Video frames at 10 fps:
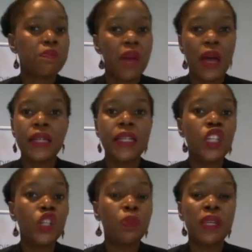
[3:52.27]
a
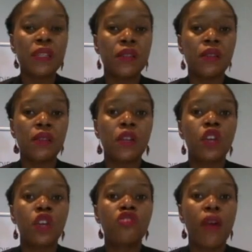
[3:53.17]
niche business
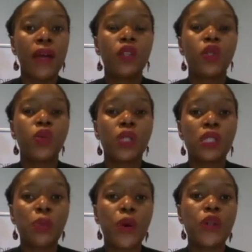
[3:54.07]
trying to
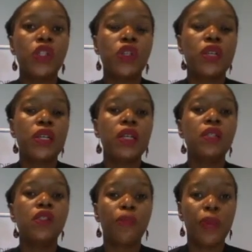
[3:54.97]
respond to the
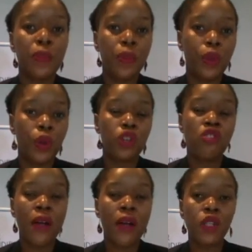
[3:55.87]
needs of people who are
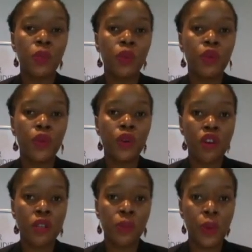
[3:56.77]
trying to move
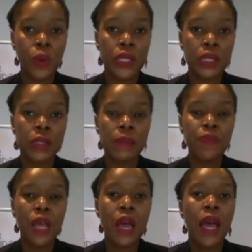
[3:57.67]
across borders.
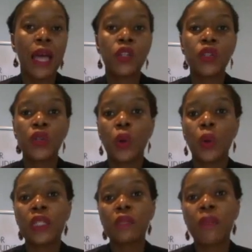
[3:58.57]
And so
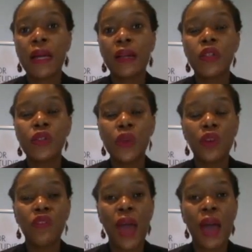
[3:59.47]
what smugglers
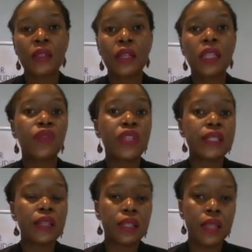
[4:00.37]
serve as is
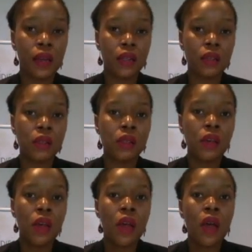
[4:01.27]
facilitators.
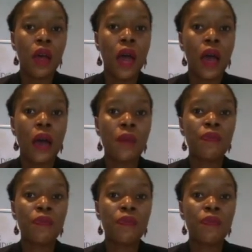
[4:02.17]
The